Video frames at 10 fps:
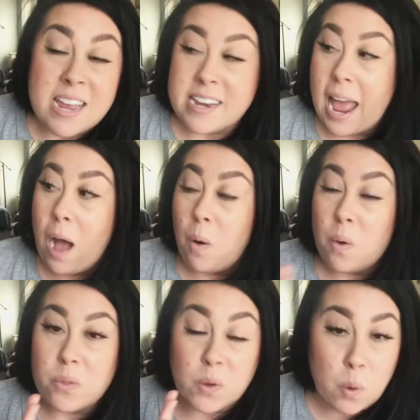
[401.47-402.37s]
Now,
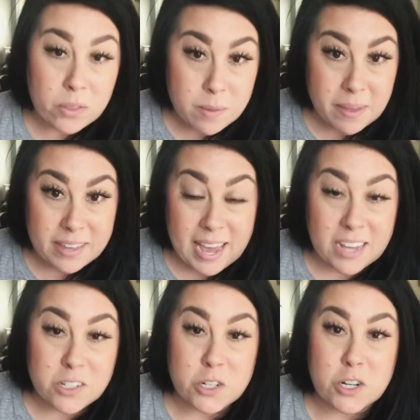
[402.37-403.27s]
the cool thing about the
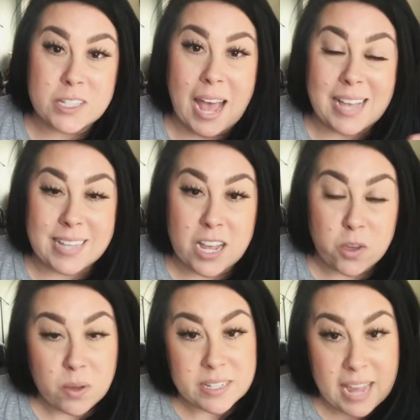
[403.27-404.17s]
canisters is that you
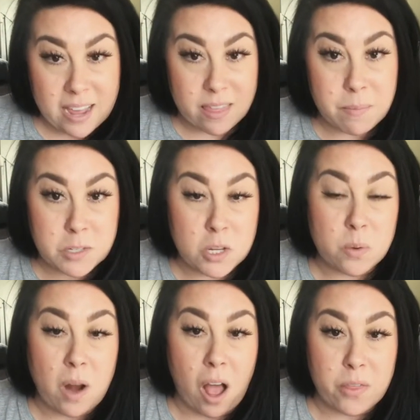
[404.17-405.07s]
can take them to
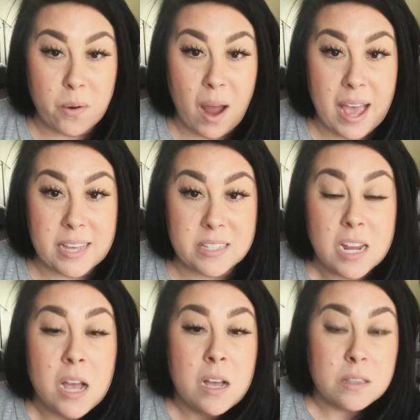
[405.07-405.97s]
an authorized
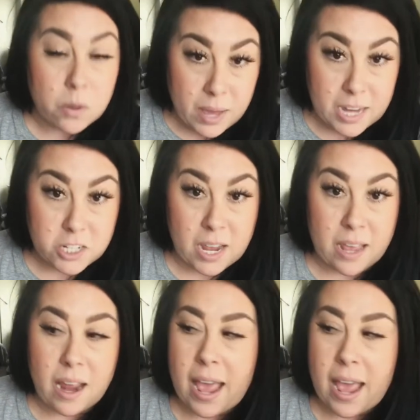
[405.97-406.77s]
location,